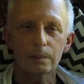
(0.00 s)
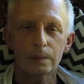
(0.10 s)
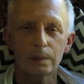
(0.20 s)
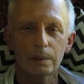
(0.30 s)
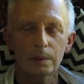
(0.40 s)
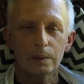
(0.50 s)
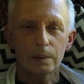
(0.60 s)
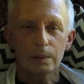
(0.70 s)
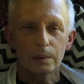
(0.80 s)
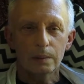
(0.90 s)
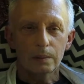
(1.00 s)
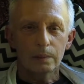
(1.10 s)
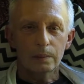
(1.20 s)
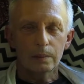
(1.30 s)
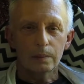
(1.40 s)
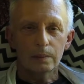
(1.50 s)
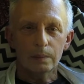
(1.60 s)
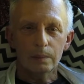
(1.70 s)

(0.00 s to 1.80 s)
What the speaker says: (silence)